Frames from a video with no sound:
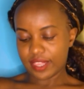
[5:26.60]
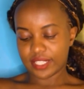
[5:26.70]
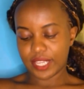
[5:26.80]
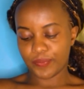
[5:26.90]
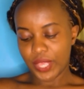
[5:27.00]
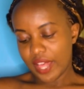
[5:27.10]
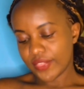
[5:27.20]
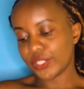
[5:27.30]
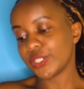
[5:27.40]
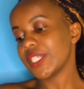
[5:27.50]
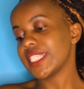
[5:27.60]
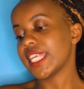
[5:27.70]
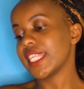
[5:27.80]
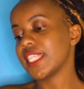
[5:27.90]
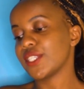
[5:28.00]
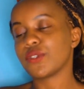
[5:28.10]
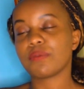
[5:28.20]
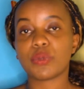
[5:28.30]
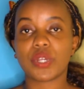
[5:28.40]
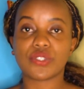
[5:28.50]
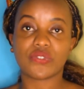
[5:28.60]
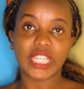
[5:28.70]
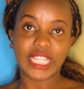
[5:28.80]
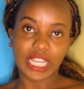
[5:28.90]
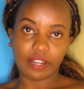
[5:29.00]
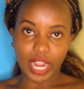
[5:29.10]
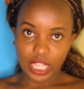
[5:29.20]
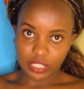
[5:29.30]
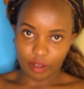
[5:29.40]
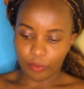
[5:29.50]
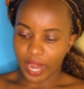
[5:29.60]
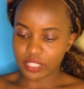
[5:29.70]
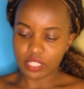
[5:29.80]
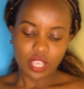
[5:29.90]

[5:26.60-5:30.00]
same. They always say that there are so many ways of killing a rat.